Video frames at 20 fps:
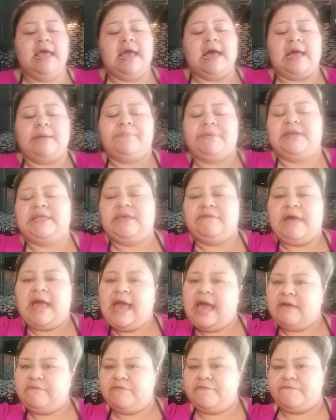I believe I
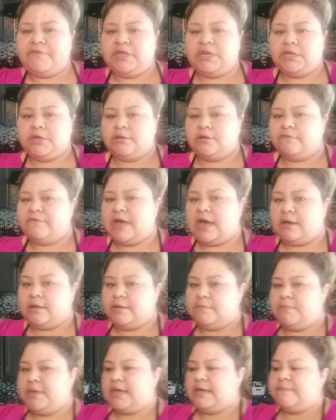have a video of how to
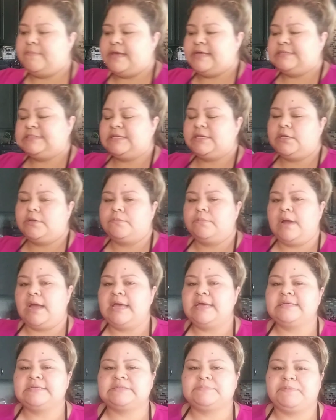make Mexican rice,